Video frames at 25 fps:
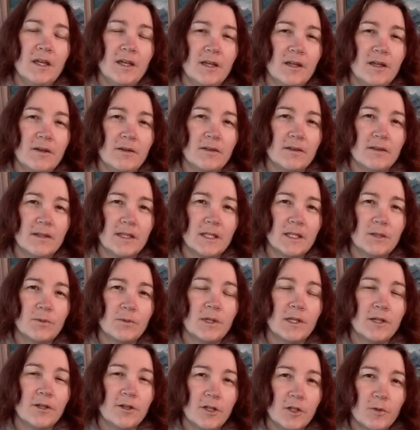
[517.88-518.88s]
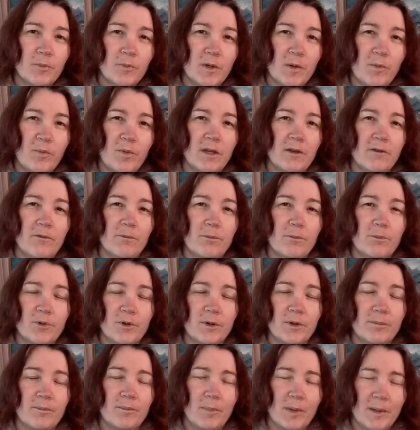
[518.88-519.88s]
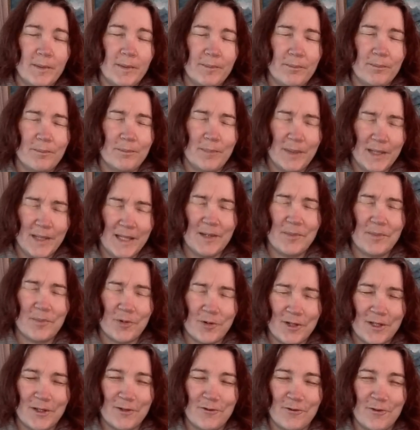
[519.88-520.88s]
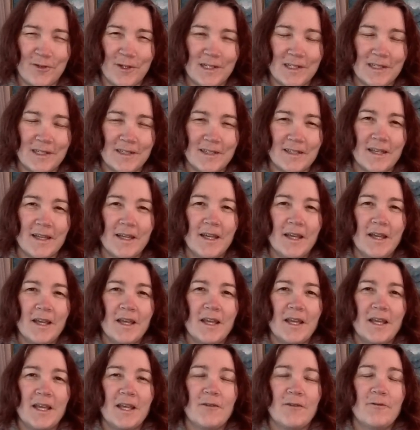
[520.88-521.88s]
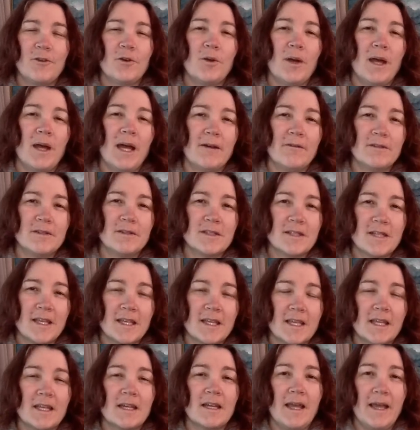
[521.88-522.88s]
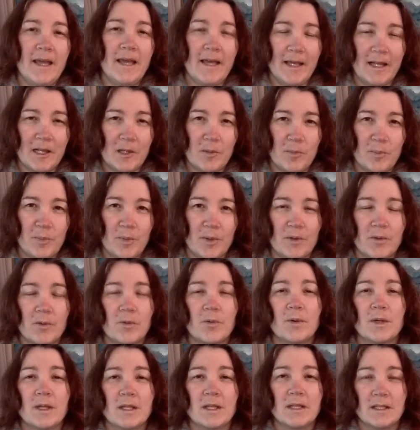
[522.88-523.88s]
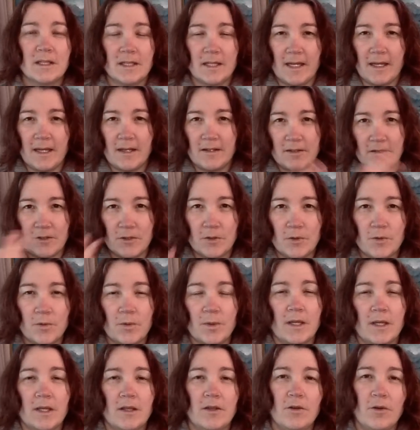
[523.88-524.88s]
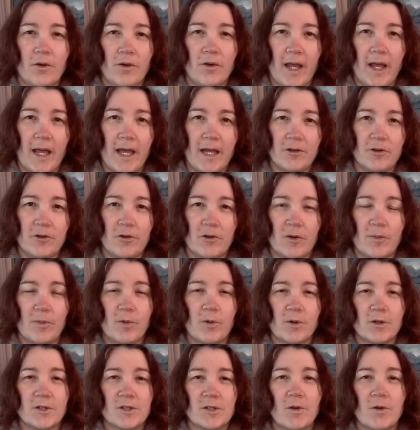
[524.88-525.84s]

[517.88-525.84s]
It will not be pre-filled if you have taken help with doing your annual report.